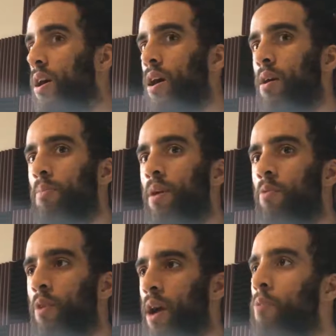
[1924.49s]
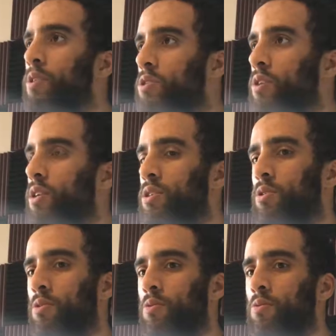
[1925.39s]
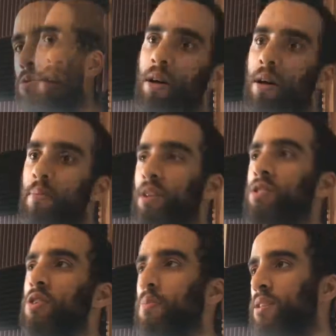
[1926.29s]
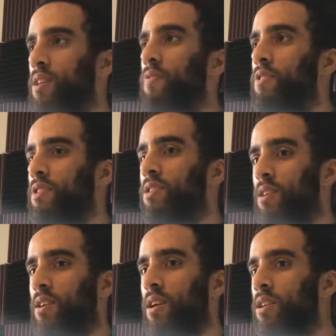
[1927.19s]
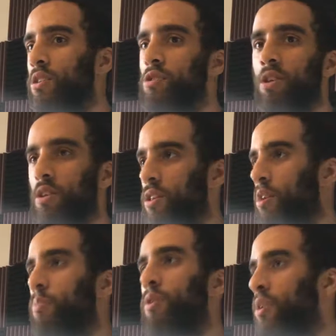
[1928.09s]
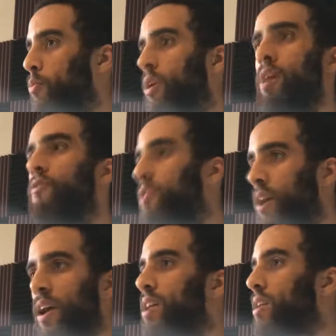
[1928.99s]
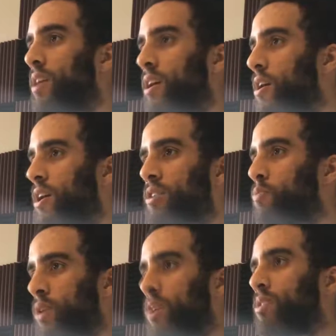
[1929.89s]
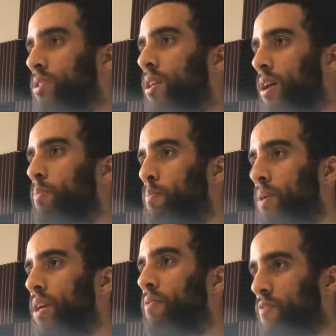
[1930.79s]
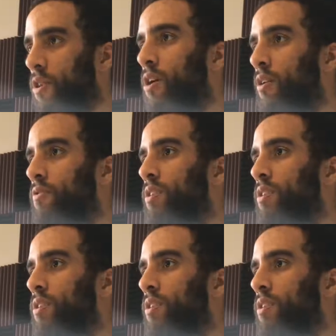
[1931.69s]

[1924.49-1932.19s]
And when I was trying to insert myself into the industry, into the community, whatever, like I didn't care. I just wanted to like be involved.